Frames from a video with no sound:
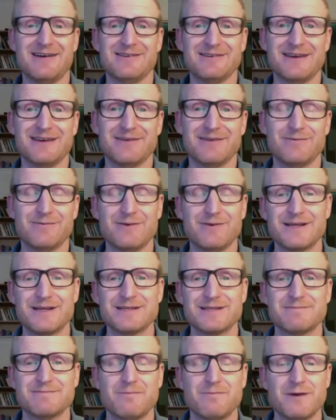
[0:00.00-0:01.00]
Like, what
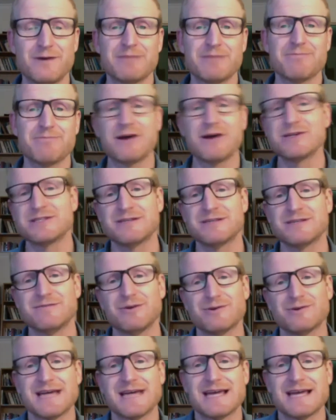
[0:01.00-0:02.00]
do most of your
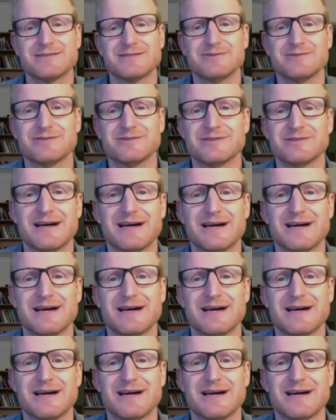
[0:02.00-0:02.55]
days look like?